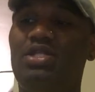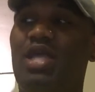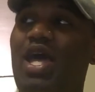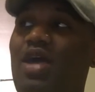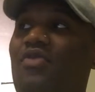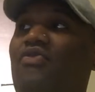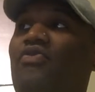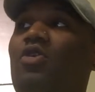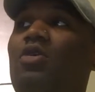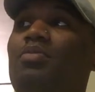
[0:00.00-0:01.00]
gets that
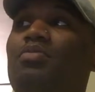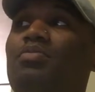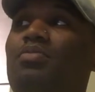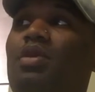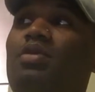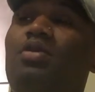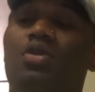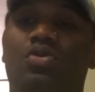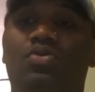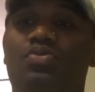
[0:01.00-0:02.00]
from you
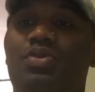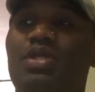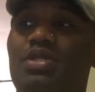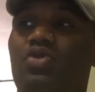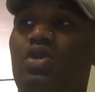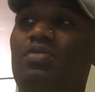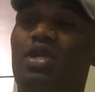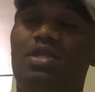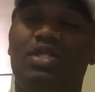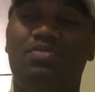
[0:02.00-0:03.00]
know,
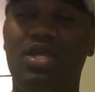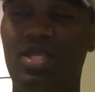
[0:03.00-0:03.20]
disagreement in this